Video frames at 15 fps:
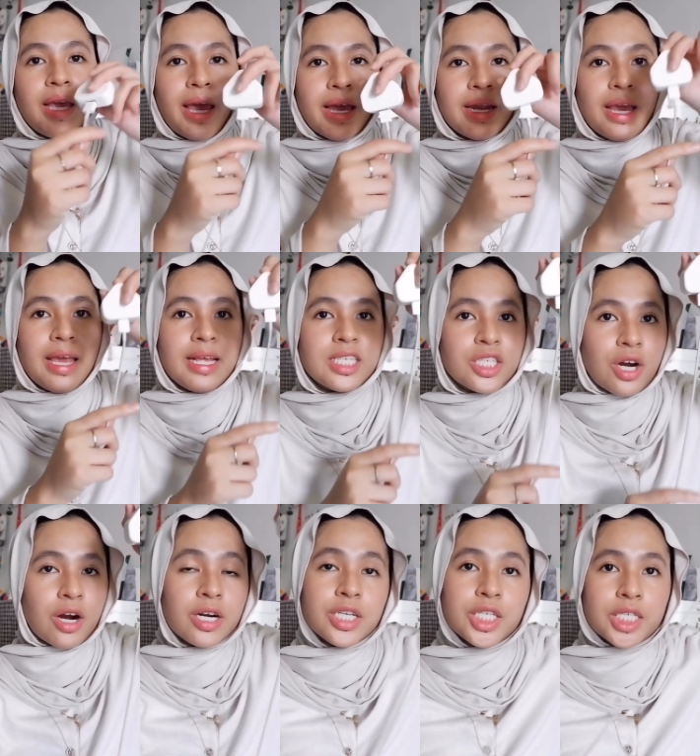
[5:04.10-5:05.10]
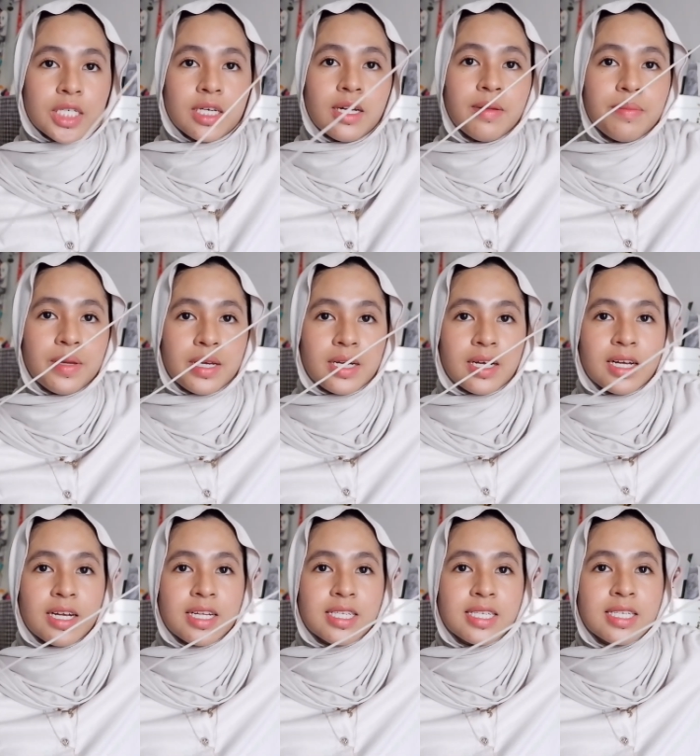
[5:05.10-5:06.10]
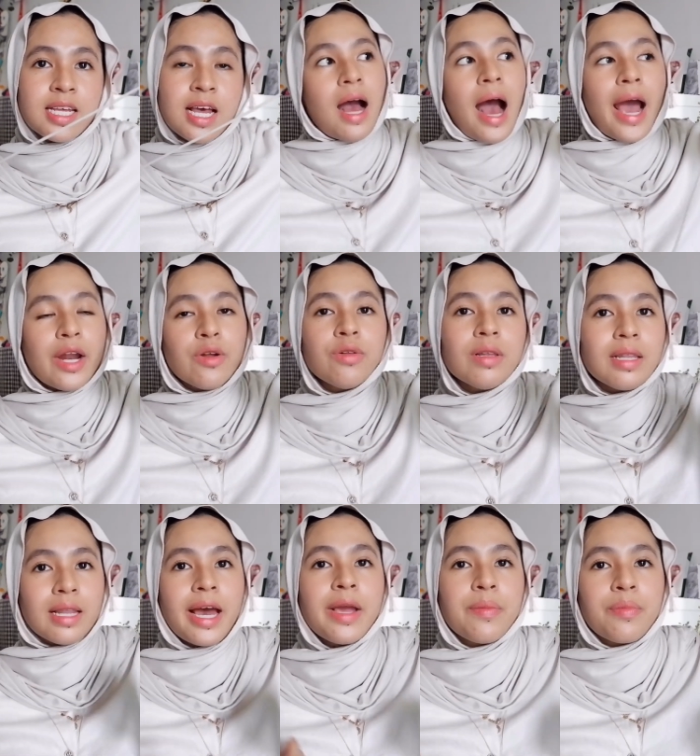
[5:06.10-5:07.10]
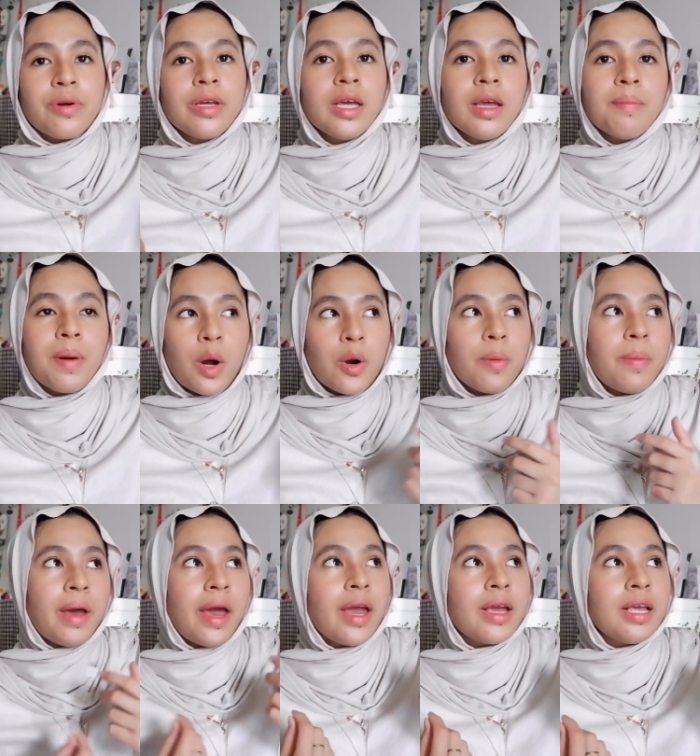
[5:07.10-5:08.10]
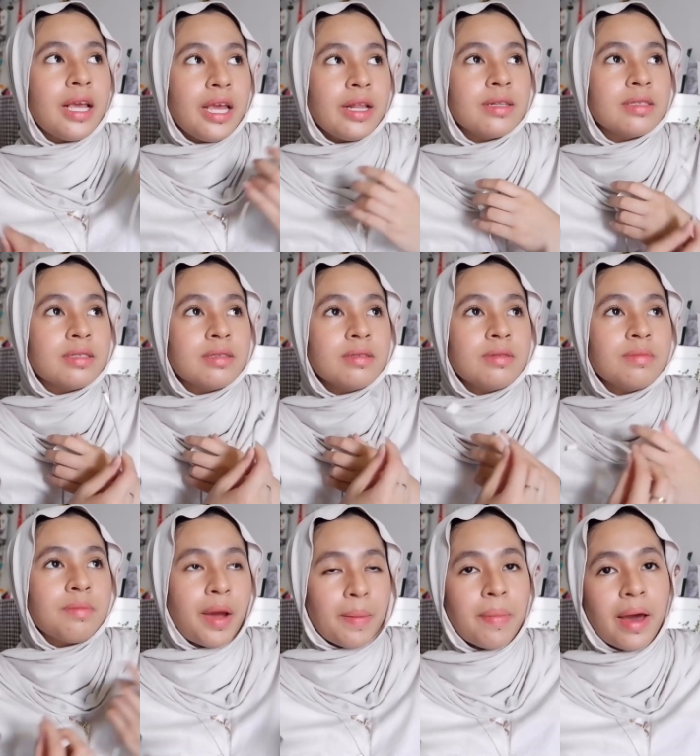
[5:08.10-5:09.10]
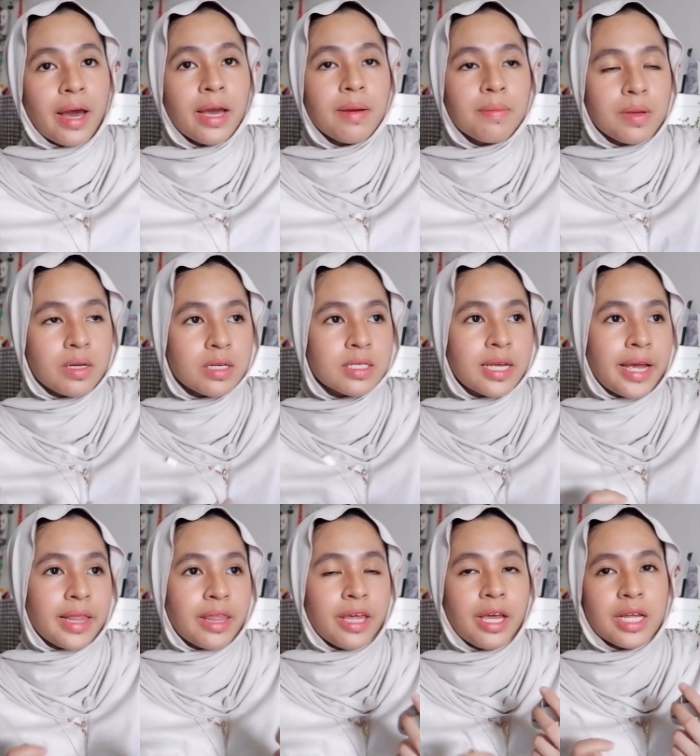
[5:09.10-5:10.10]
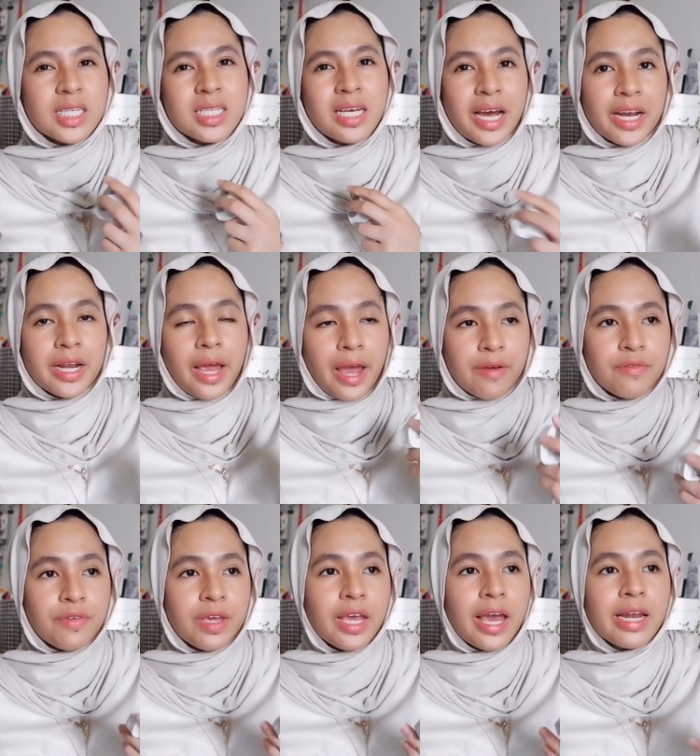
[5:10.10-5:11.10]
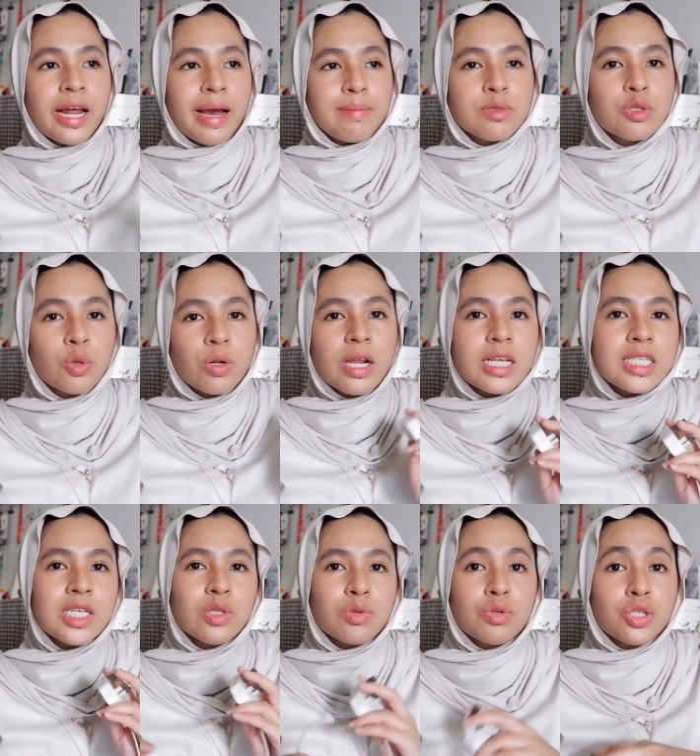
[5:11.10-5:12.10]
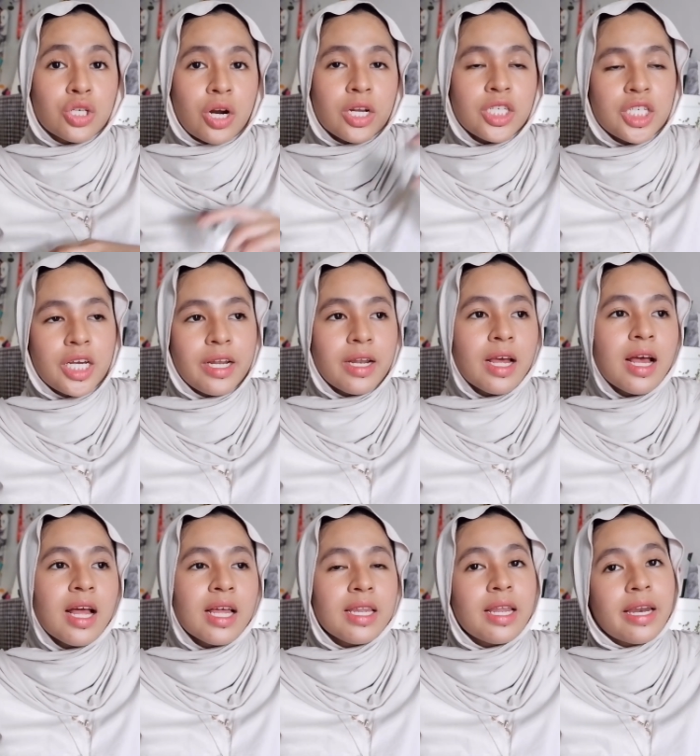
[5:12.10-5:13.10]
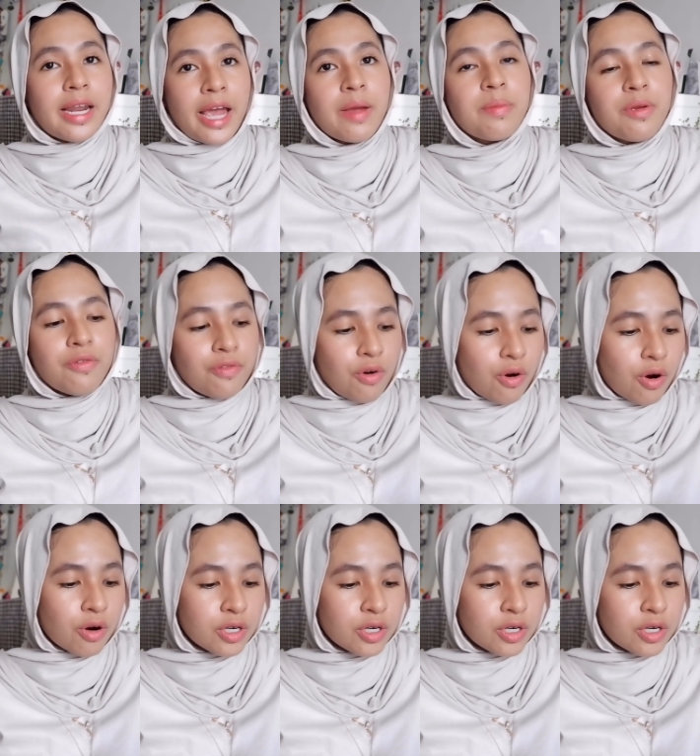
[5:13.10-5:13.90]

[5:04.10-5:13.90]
and a charger because I don't like bringing power bank in my bag because I think it's kind of heavy and I'm so lazy to charge it the night before.